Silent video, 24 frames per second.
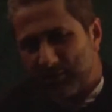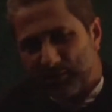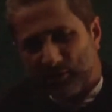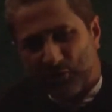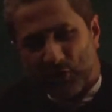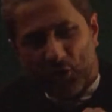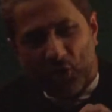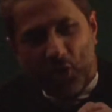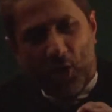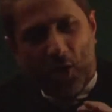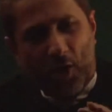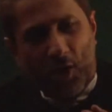
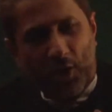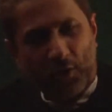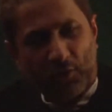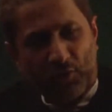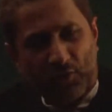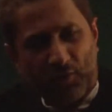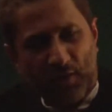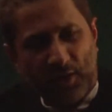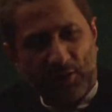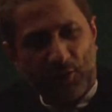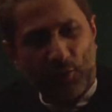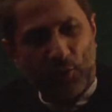the
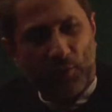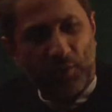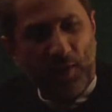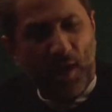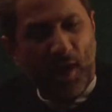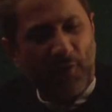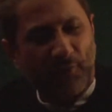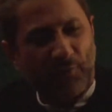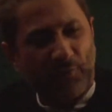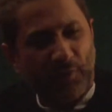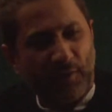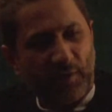God that looked
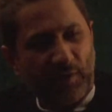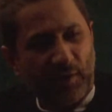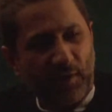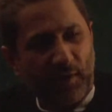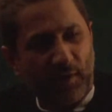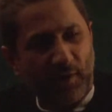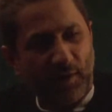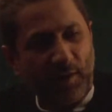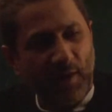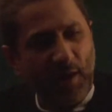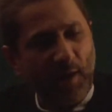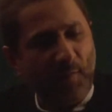after
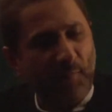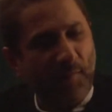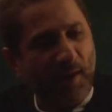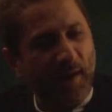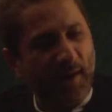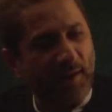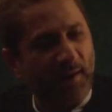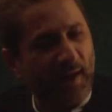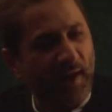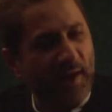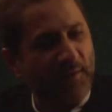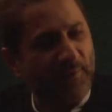her in my
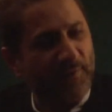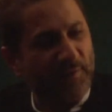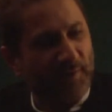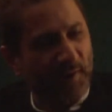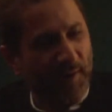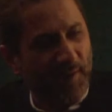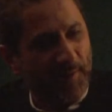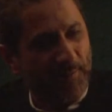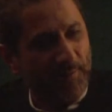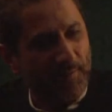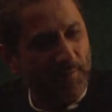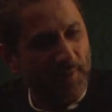
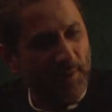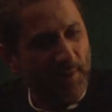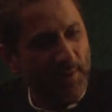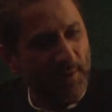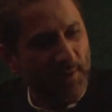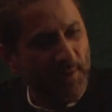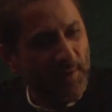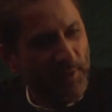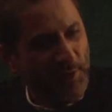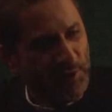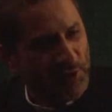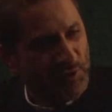lifetime
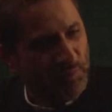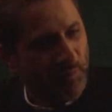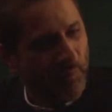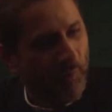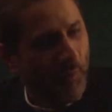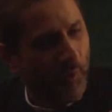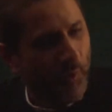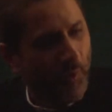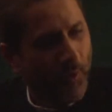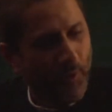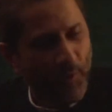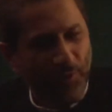is
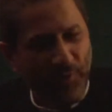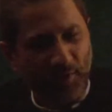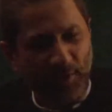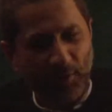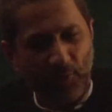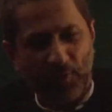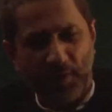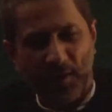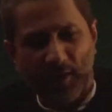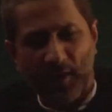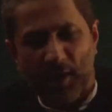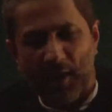more than
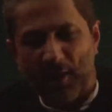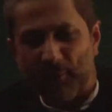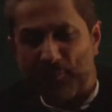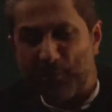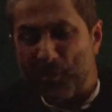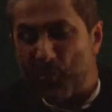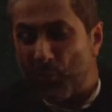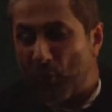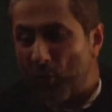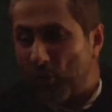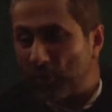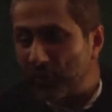looking up,
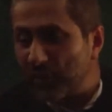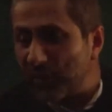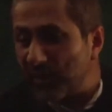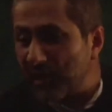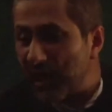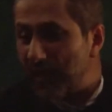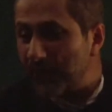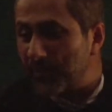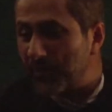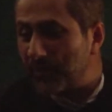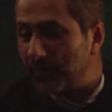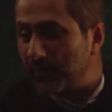more than
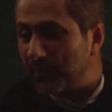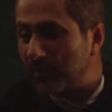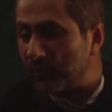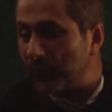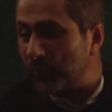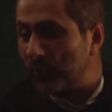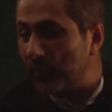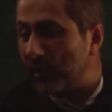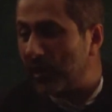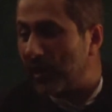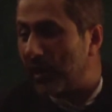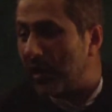capable of
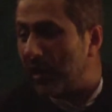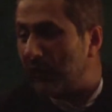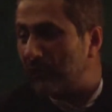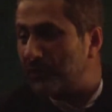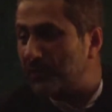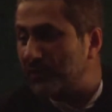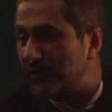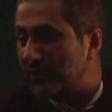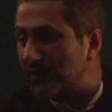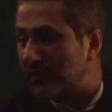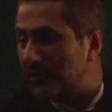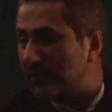looking
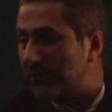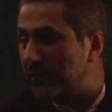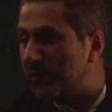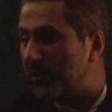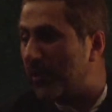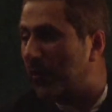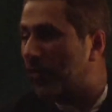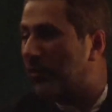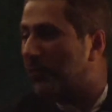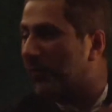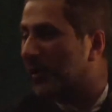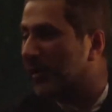after her
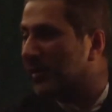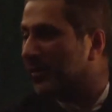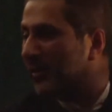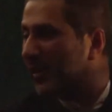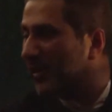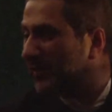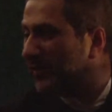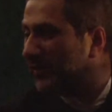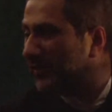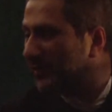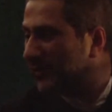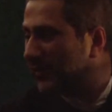beyond my
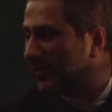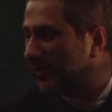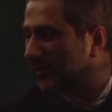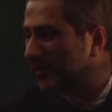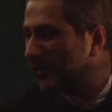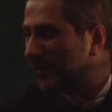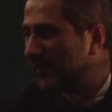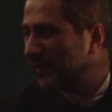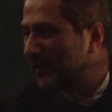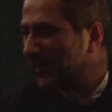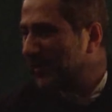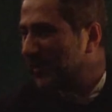death.
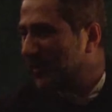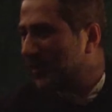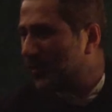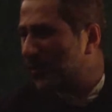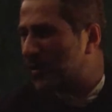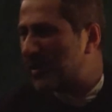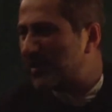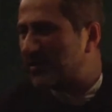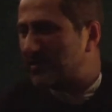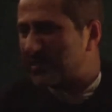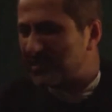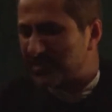
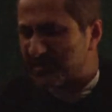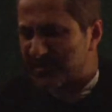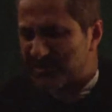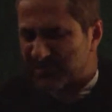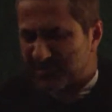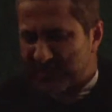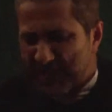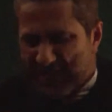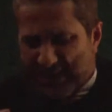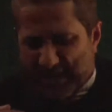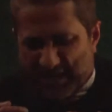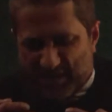Look at the
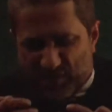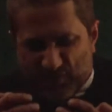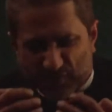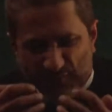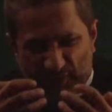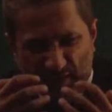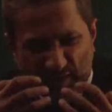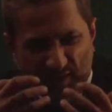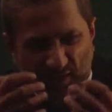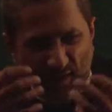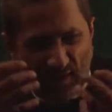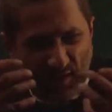state of
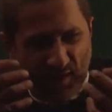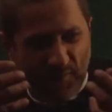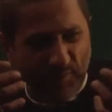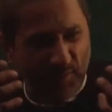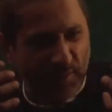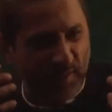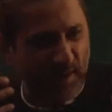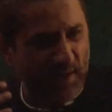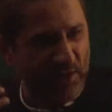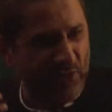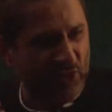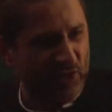inner
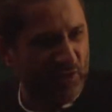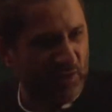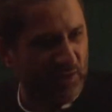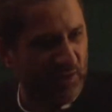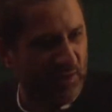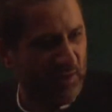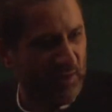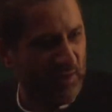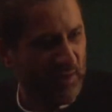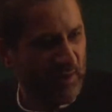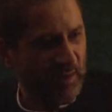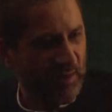liberation,
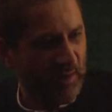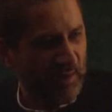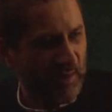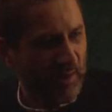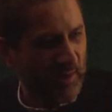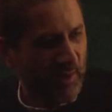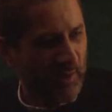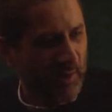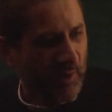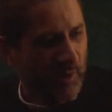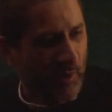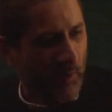
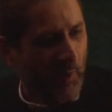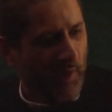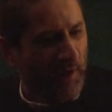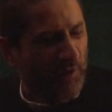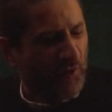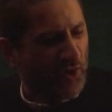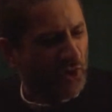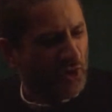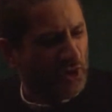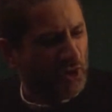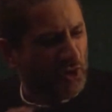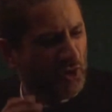where
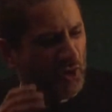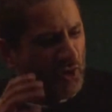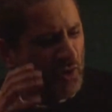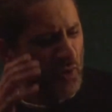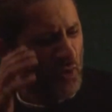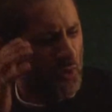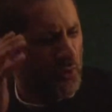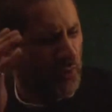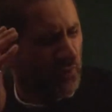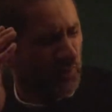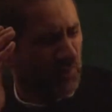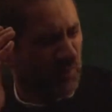the
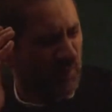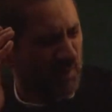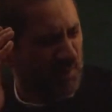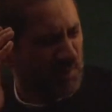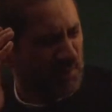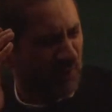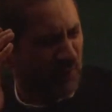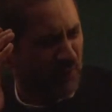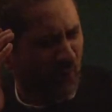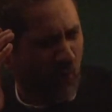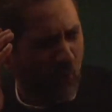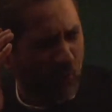truth is
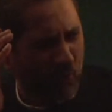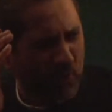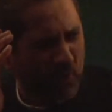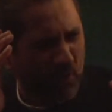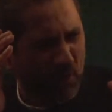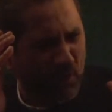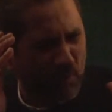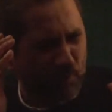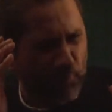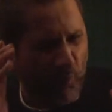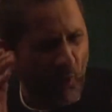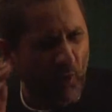the
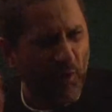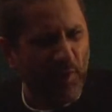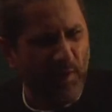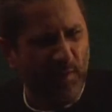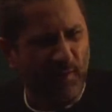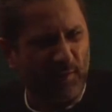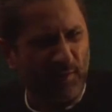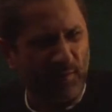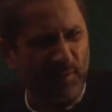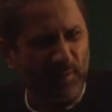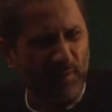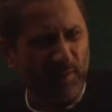focal
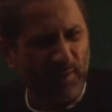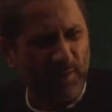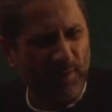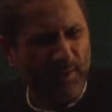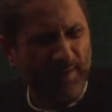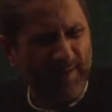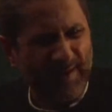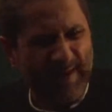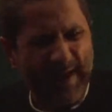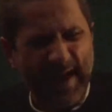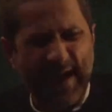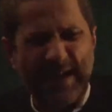point.
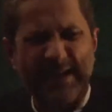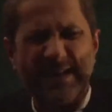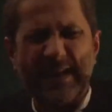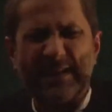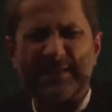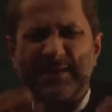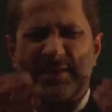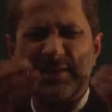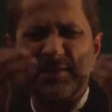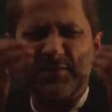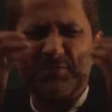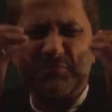It
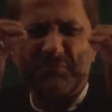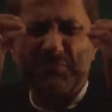doesn't